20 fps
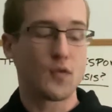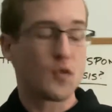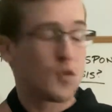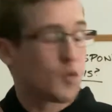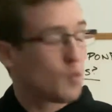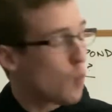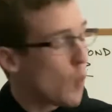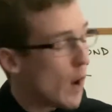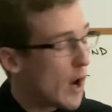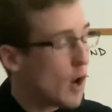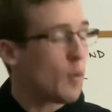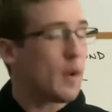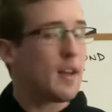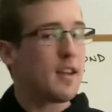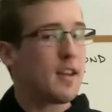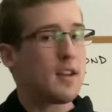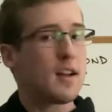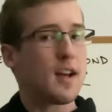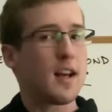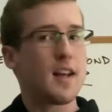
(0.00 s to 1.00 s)
where
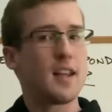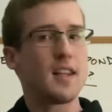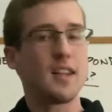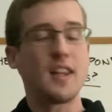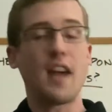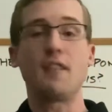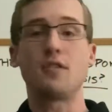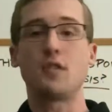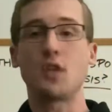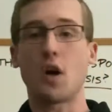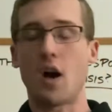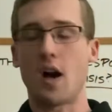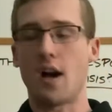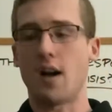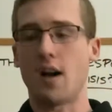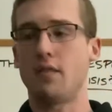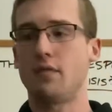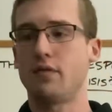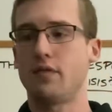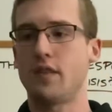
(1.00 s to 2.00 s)
we left off,